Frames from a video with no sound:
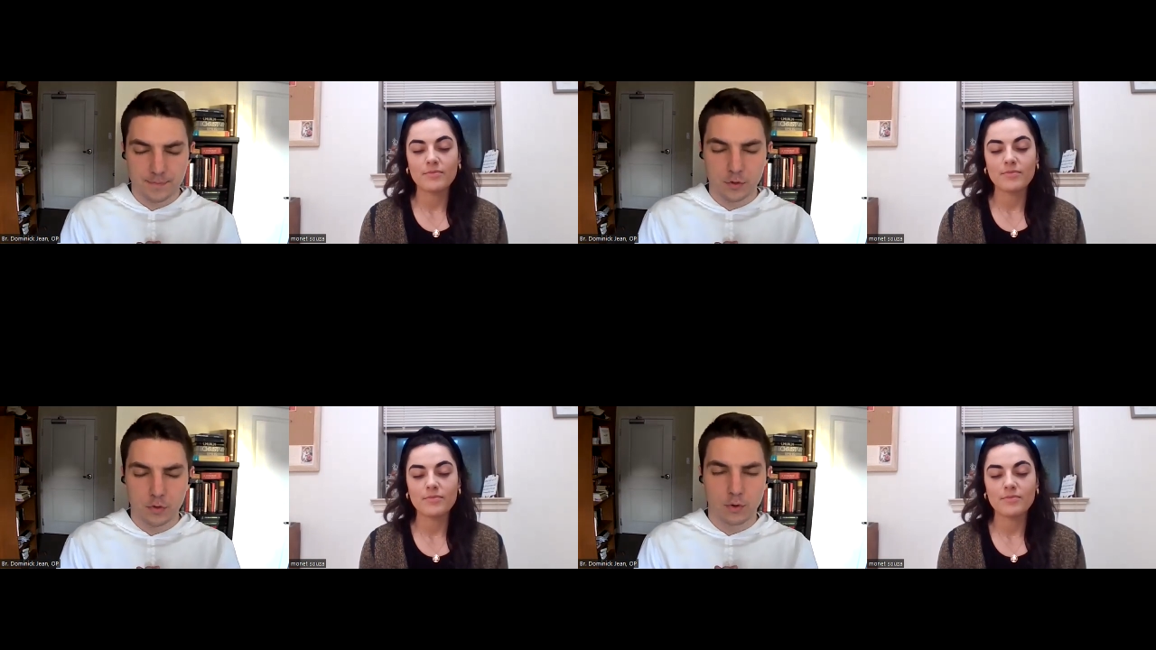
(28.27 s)

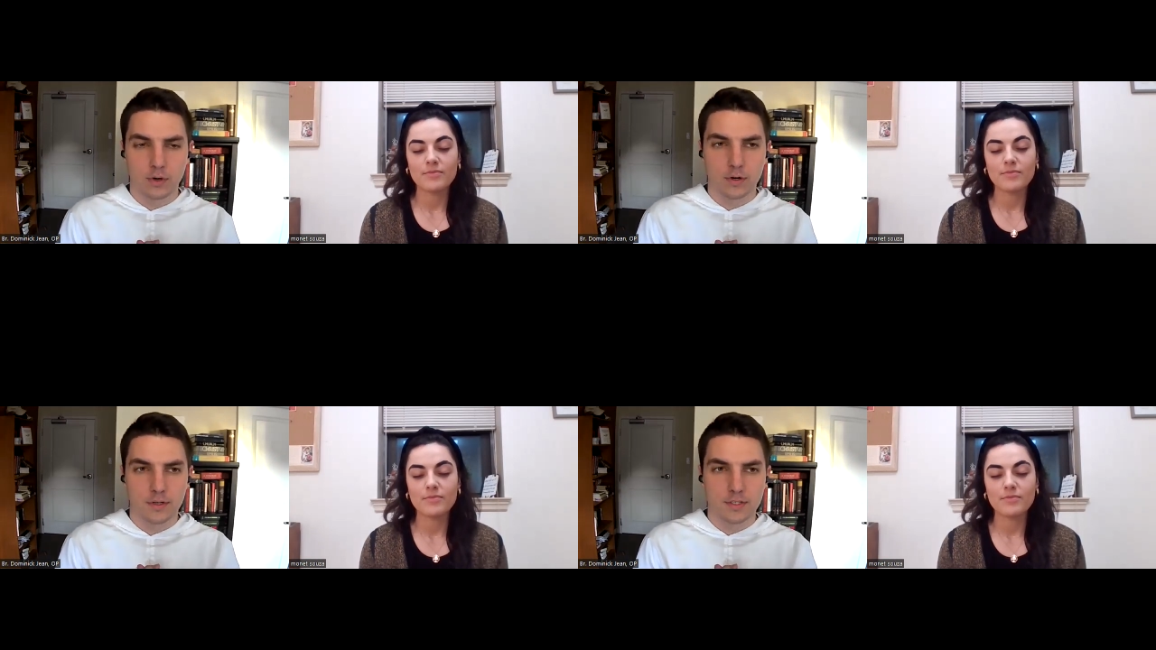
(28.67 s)

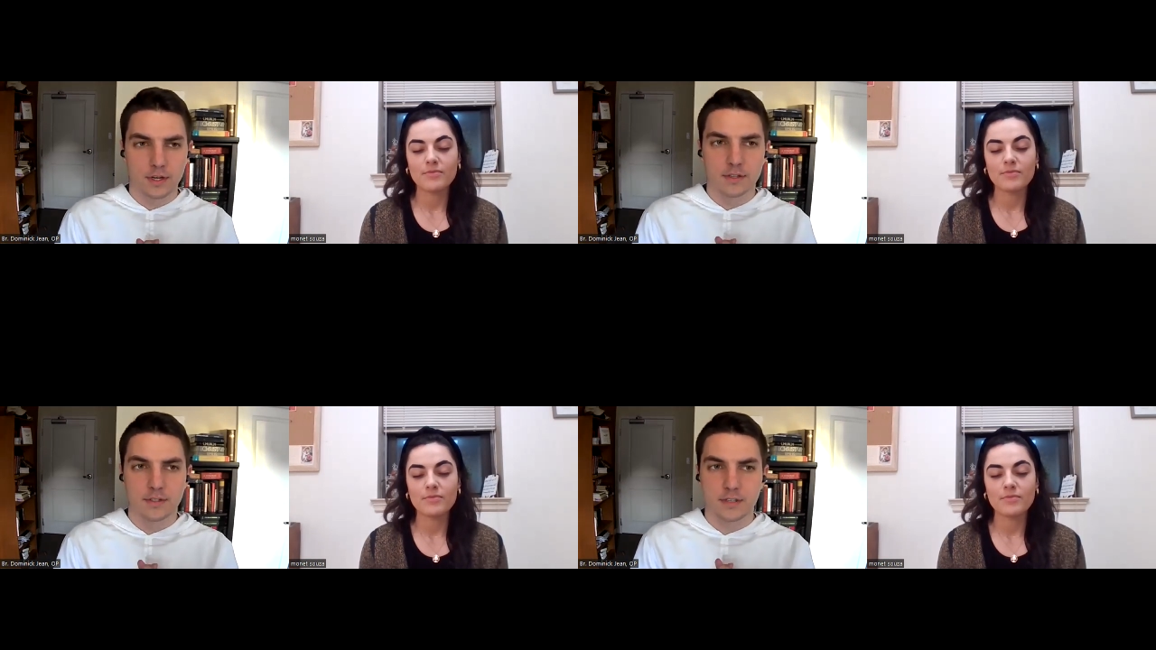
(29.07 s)
Speaker 1: your
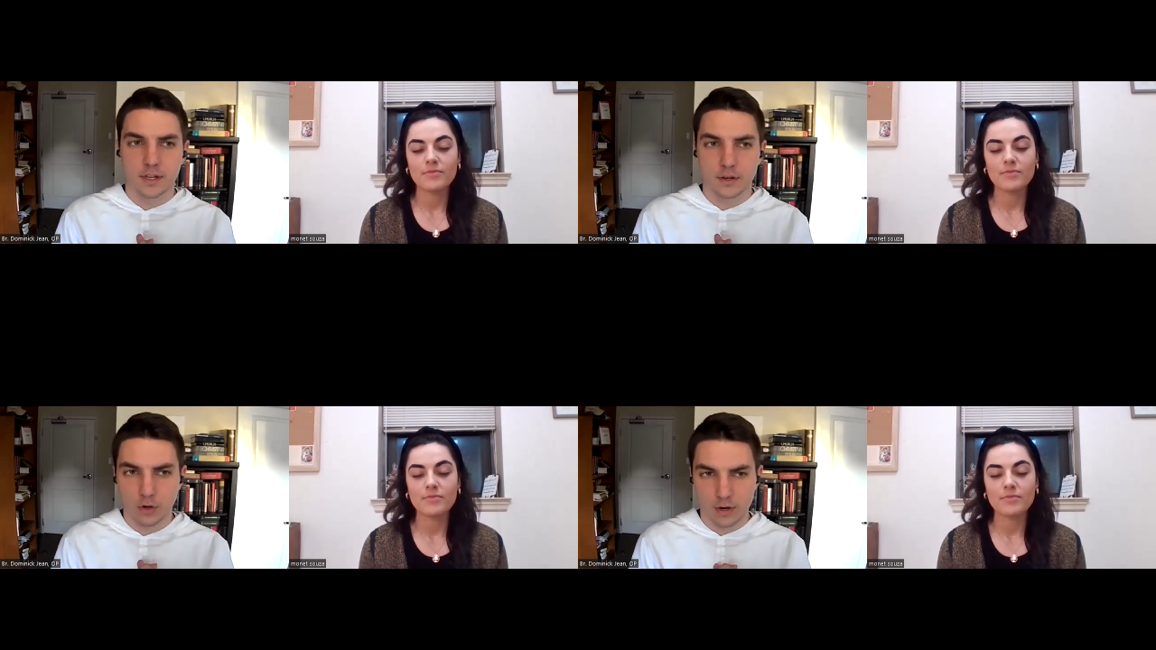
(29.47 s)
sons
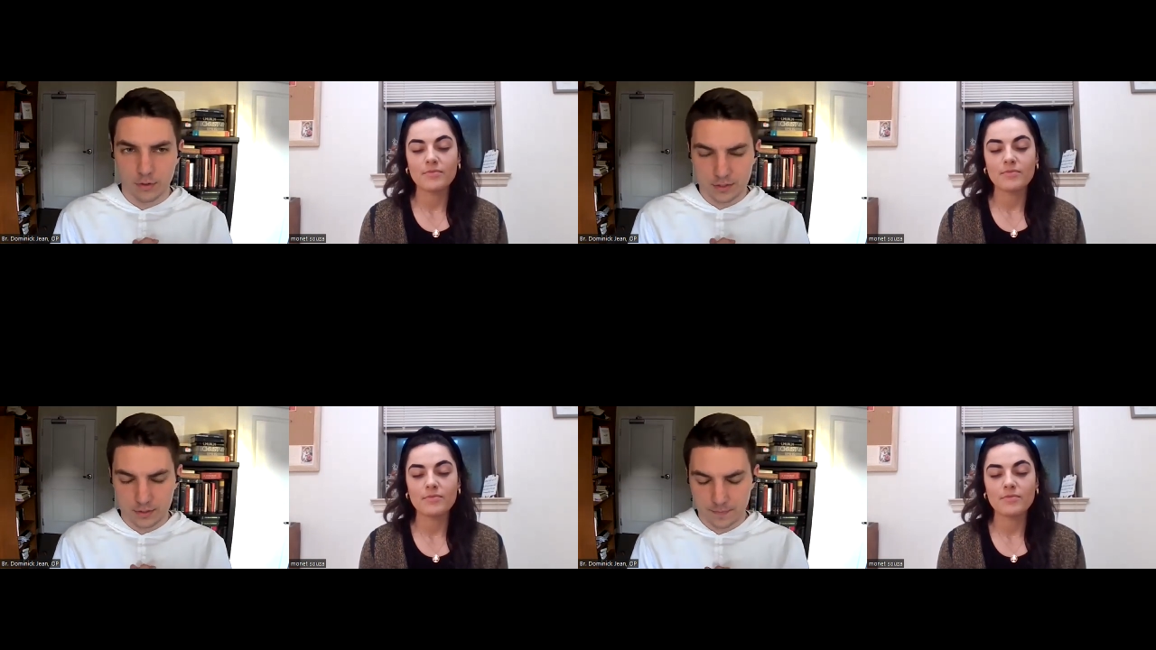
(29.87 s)
and
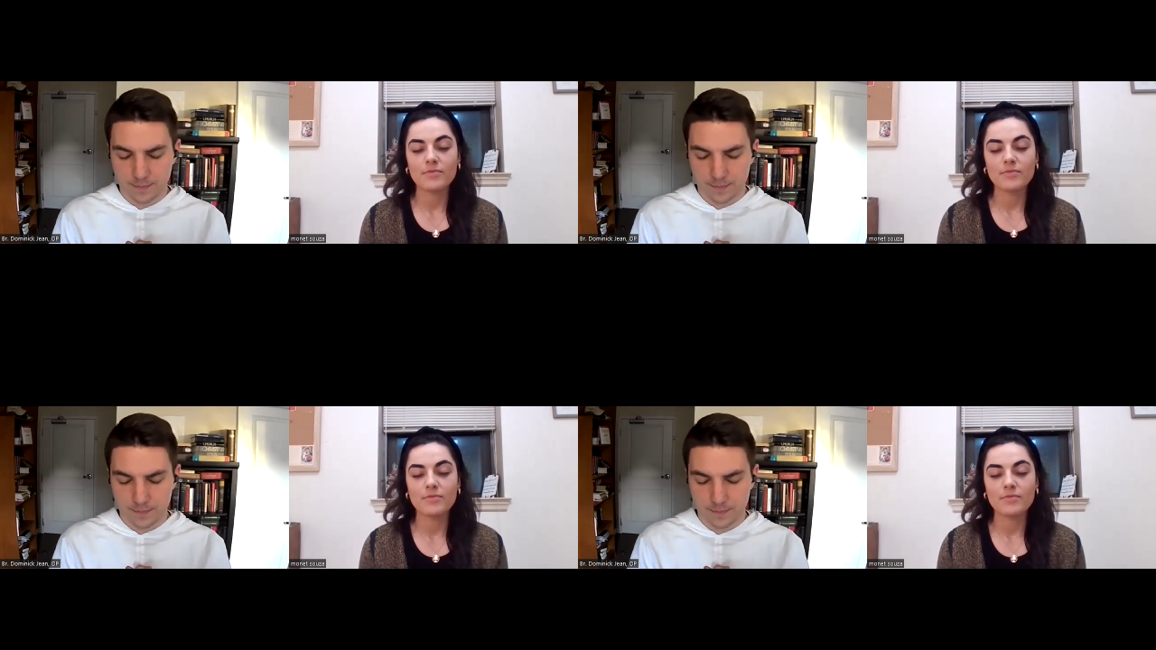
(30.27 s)
daughters,